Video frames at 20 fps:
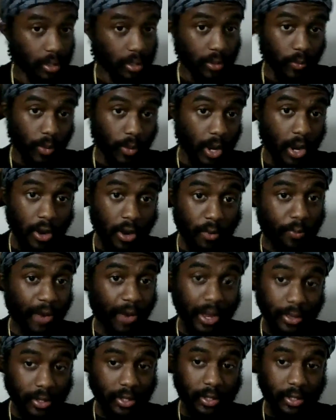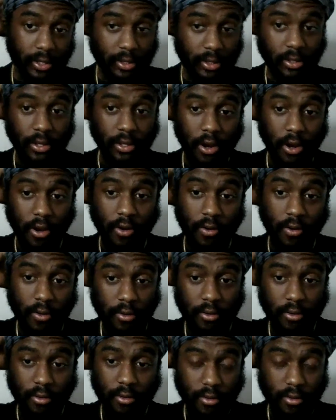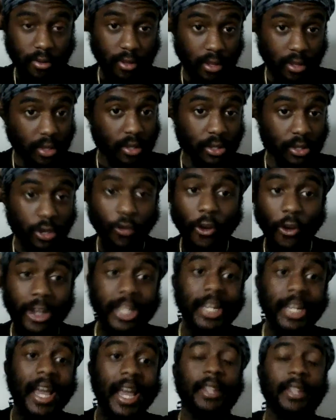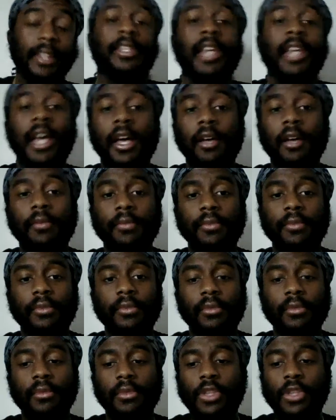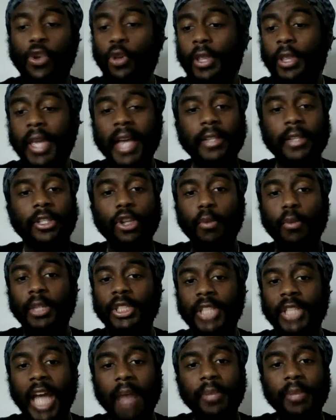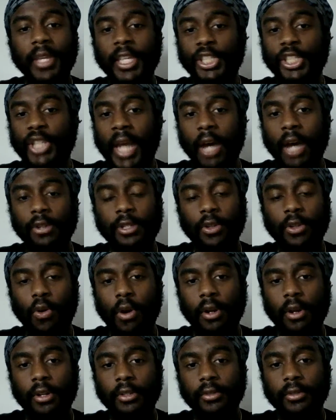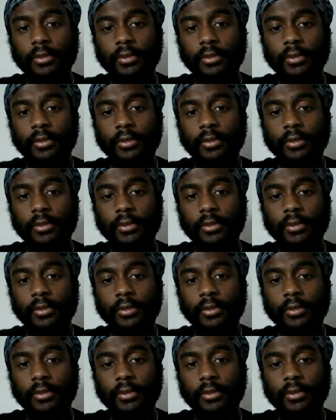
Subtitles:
Well, brother, you're running out of time. You only got so much time to get your house in order.